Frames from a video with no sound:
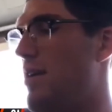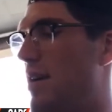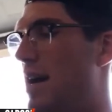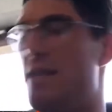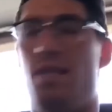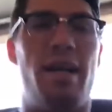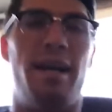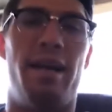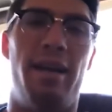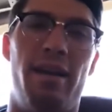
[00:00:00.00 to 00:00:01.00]
I
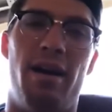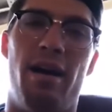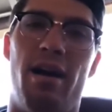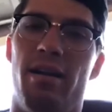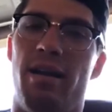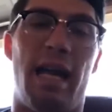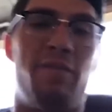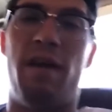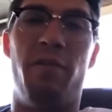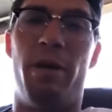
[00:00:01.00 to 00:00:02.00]
said, uh, like, if
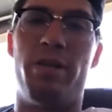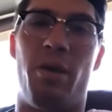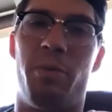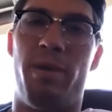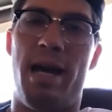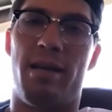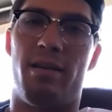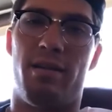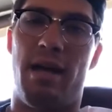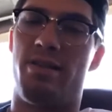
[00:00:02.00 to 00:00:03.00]
everybody's coming back,
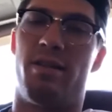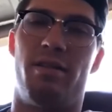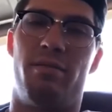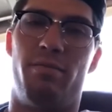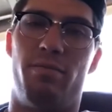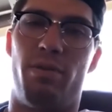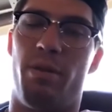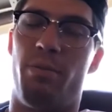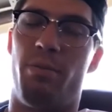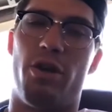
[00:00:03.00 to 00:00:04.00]
as in
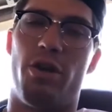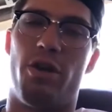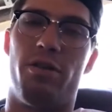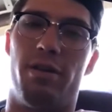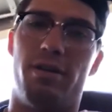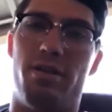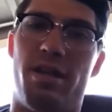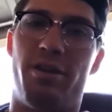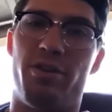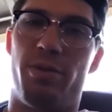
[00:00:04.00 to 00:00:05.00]
pretty much all the
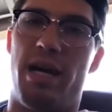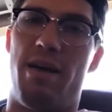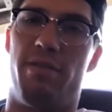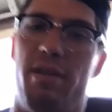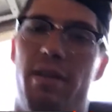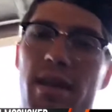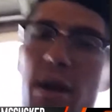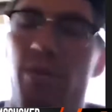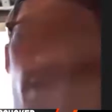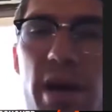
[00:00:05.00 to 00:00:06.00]
seniors we have, then, then I
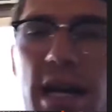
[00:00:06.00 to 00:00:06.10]
would come back